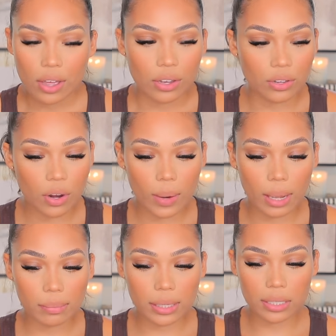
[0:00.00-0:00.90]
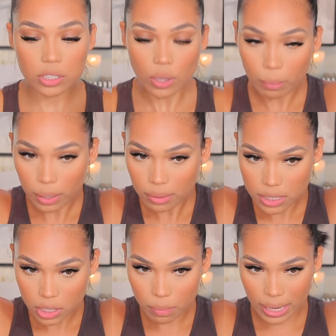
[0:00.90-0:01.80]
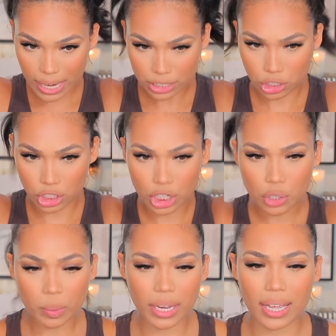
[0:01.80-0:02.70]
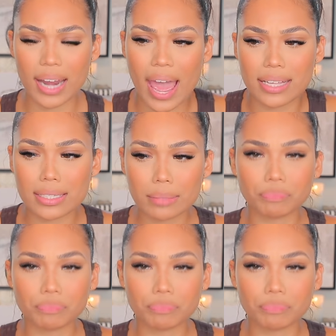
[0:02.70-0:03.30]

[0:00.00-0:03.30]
You know what I mean? So I want to still make it as genuine and as